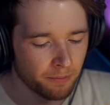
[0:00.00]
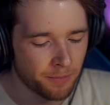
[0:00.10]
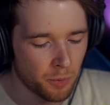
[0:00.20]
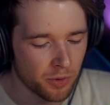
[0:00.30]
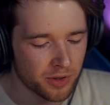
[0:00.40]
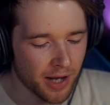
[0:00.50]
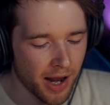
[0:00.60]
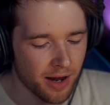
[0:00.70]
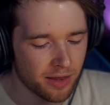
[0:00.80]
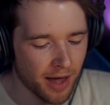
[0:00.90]
But we'll
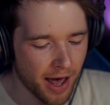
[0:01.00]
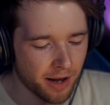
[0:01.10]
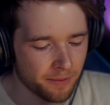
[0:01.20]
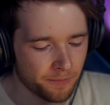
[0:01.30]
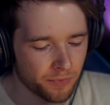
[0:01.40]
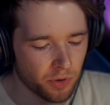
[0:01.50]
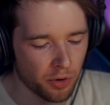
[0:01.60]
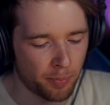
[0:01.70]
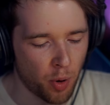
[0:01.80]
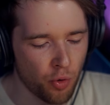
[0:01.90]
take that. Yo, the
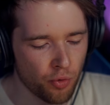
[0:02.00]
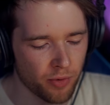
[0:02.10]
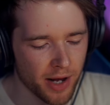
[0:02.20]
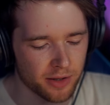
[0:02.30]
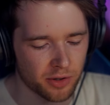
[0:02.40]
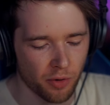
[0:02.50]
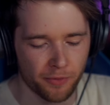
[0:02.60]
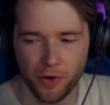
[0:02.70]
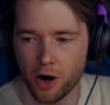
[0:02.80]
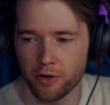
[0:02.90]
pull rate so
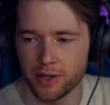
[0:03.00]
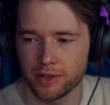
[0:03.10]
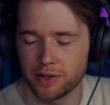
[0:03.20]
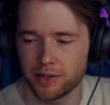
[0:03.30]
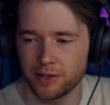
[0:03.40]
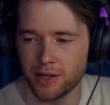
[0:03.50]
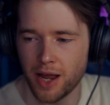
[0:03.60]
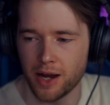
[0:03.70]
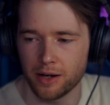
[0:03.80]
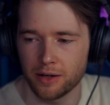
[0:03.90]
far are
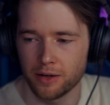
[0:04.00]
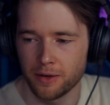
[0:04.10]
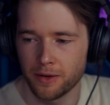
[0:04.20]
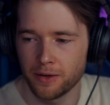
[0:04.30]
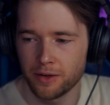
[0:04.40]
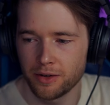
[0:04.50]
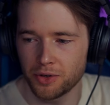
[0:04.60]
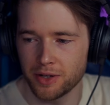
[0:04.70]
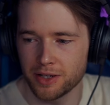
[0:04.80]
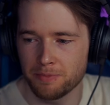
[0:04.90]
insane. Look
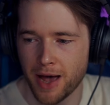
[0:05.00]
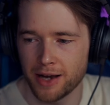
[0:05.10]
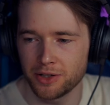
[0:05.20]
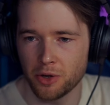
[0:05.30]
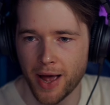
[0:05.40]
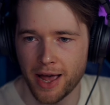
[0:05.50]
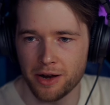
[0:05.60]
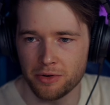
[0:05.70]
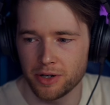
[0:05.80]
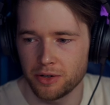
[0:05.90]
at this man. He's so
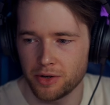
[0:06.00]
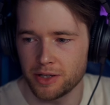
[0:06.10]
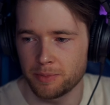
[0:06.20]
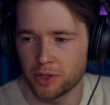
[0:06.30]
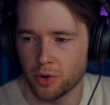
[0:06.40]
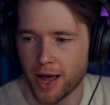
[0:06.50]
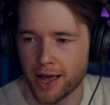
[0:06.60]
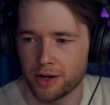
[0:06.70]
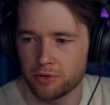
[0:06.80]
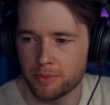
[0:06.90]
angry. You don't need to be so
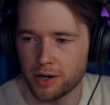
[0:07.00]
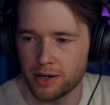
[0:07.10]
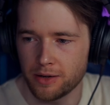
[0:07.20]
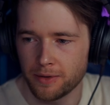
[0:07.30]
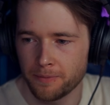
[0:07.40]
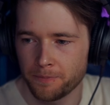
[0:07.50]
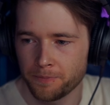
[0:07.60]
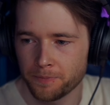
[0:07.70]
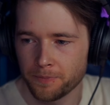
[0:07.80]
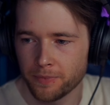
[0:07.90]
angry, buddy.
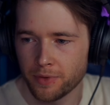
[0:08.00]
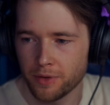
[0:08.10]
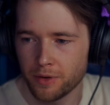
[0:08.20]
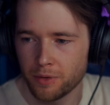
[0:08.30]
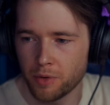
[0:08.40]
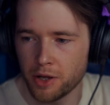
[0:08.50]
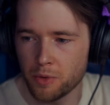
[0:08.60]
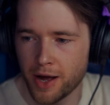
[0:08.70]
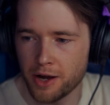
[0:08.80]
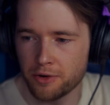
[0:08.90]
Why are you
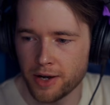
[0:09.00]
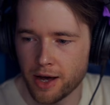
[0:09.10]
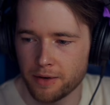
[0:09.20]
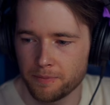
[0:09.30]
angry at?